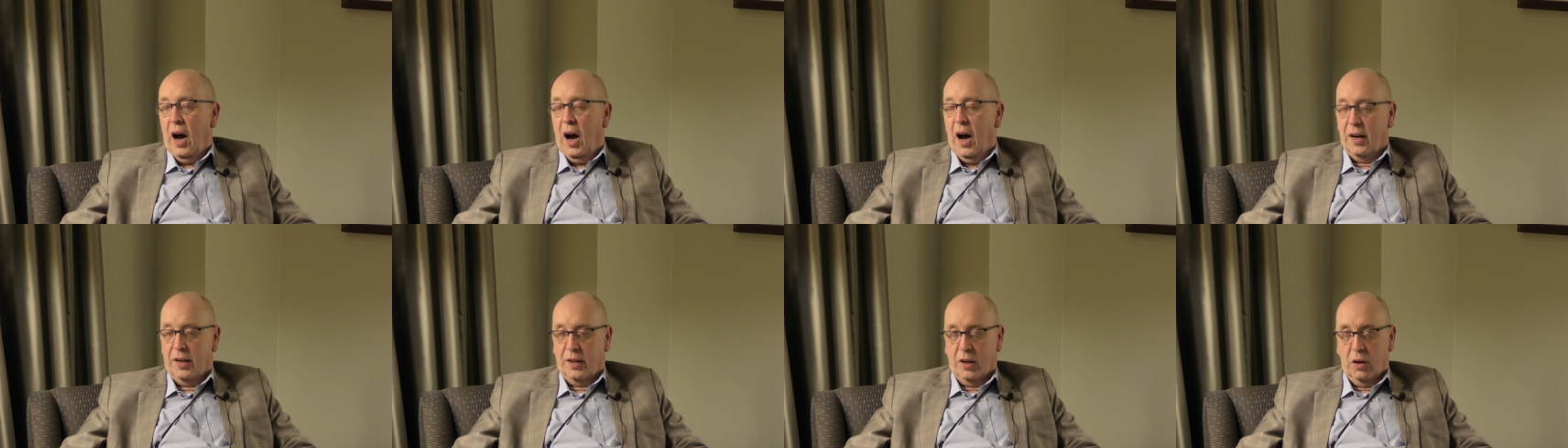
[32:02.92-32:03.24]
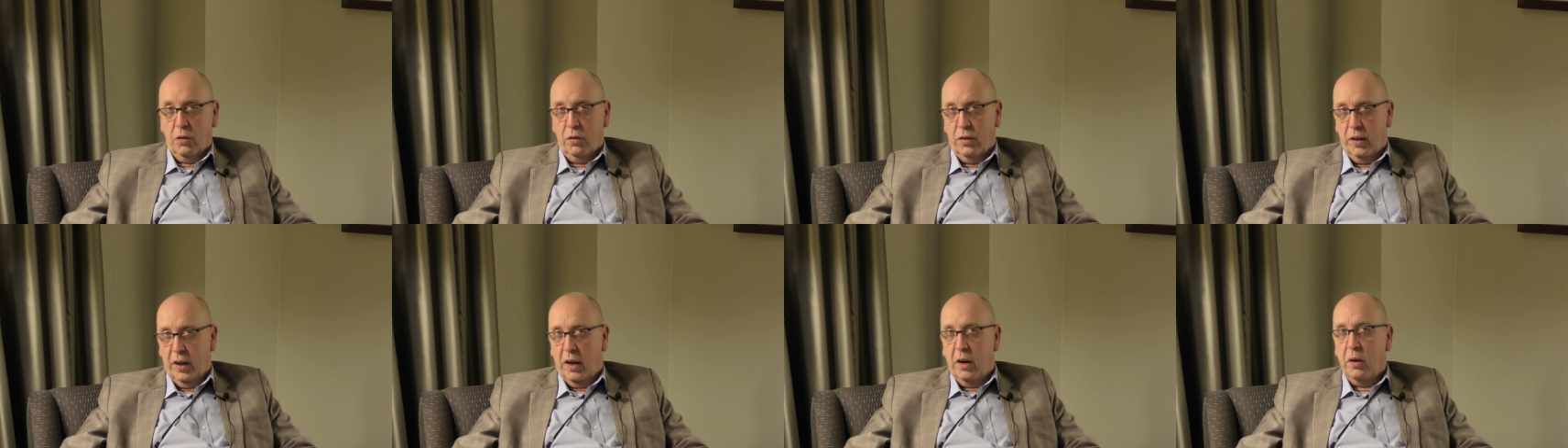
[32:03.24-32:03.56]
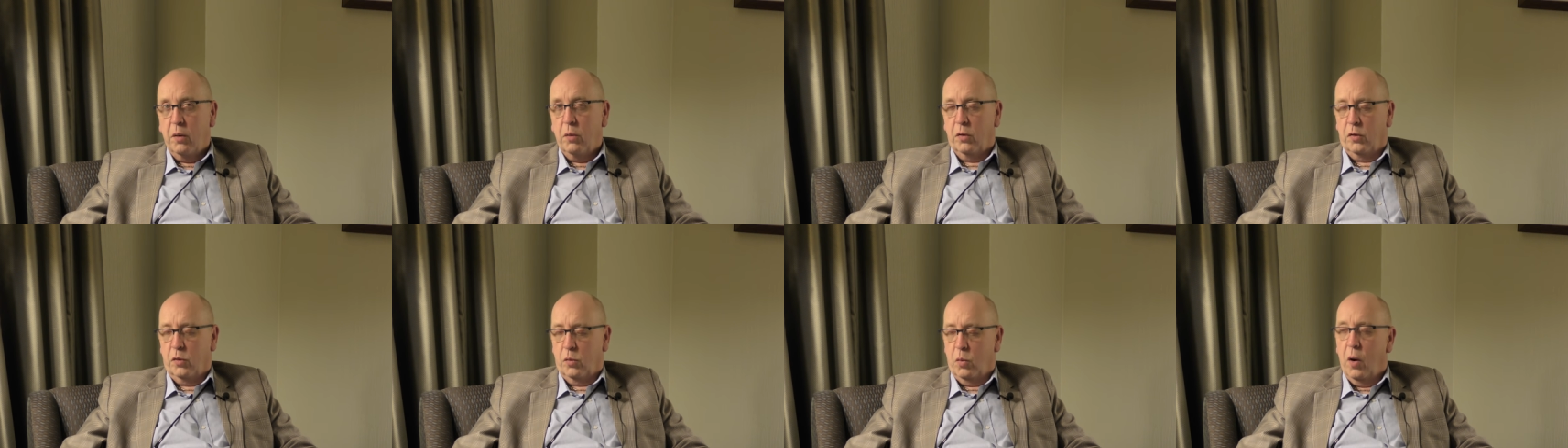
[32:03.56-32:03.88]
I don't think it
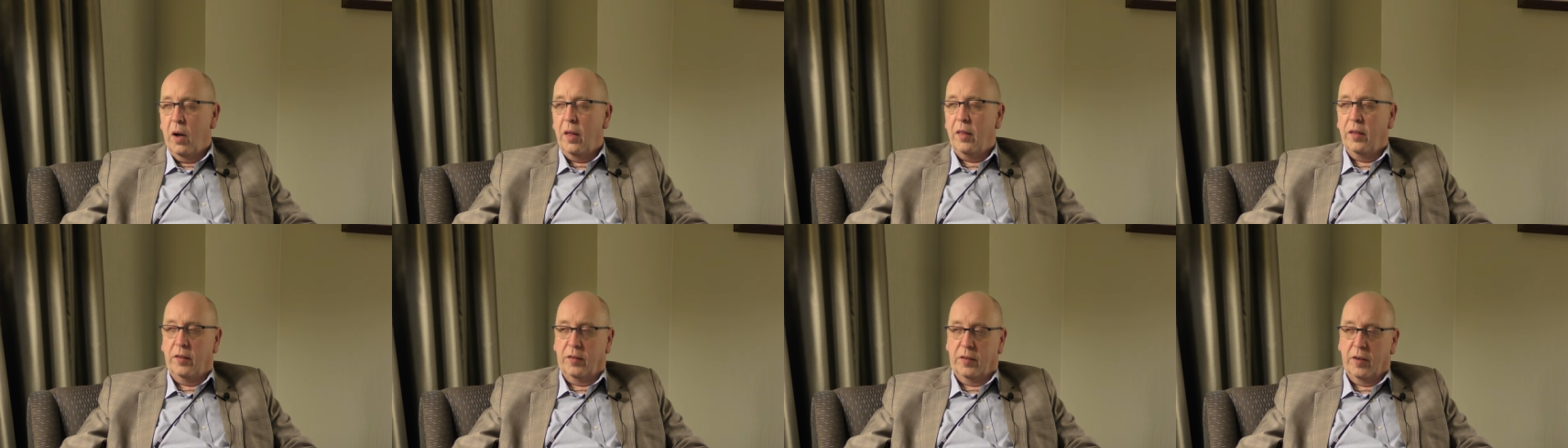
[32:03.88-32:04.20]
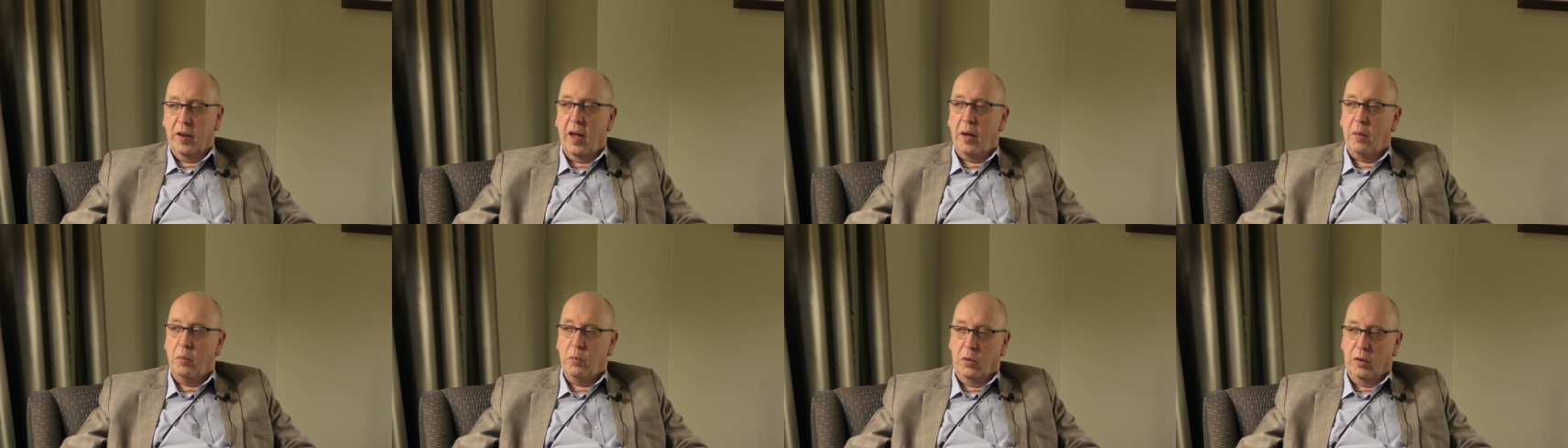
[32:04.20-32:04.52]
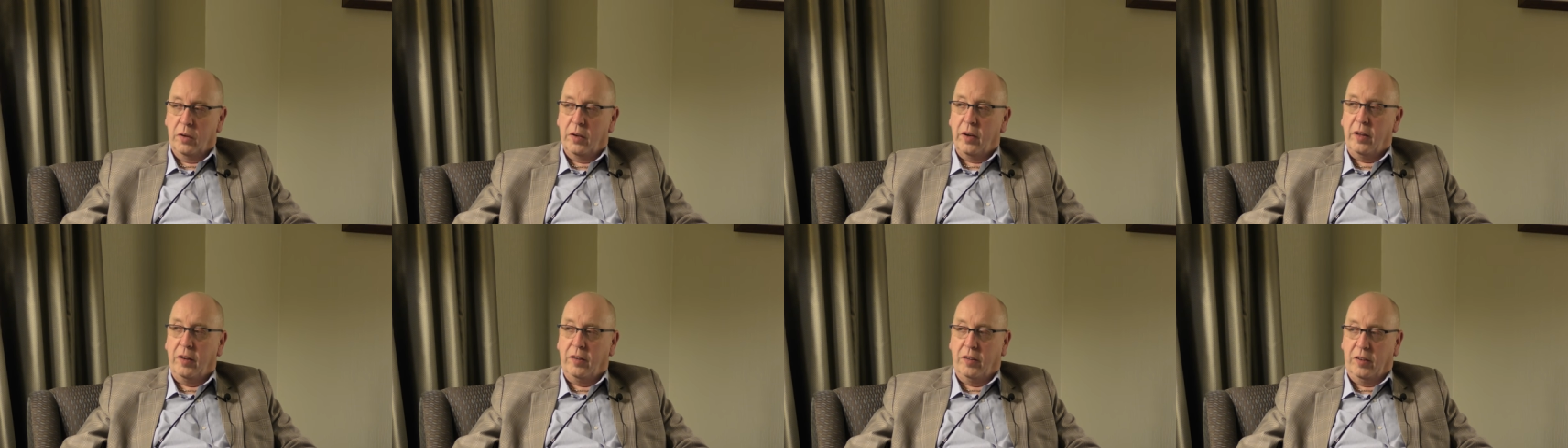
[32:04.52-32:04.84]
was quite the same
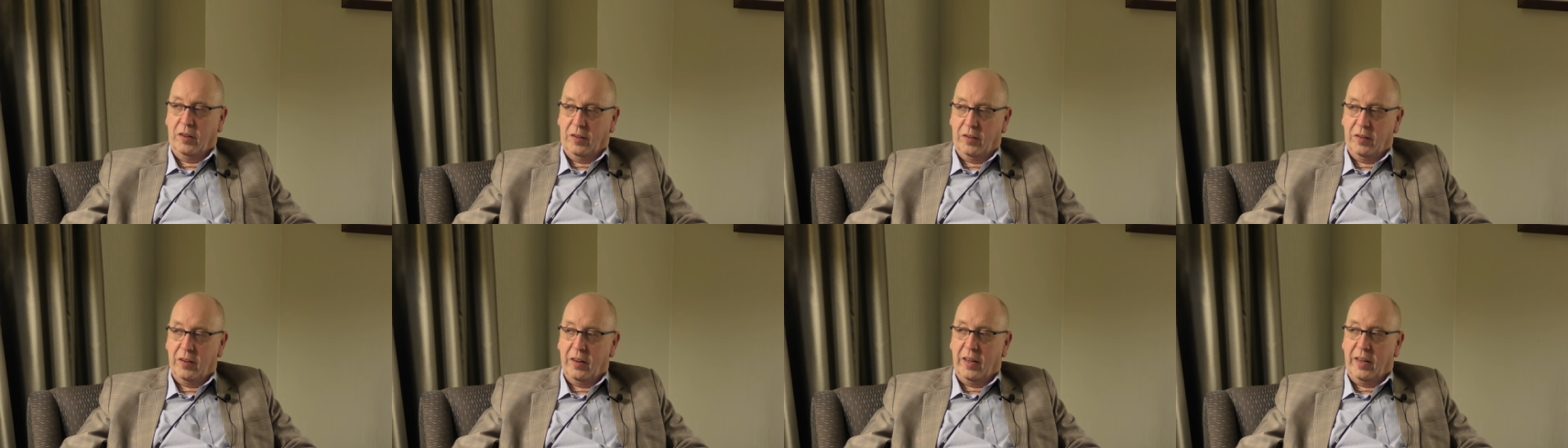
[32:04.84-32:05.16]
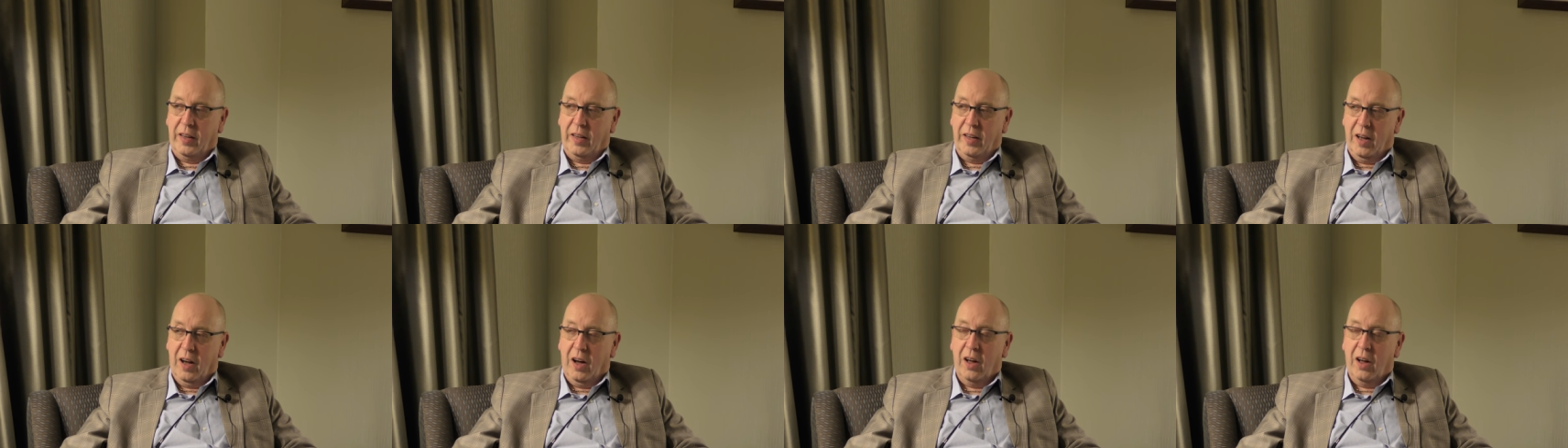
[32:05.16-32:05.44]
with DCC.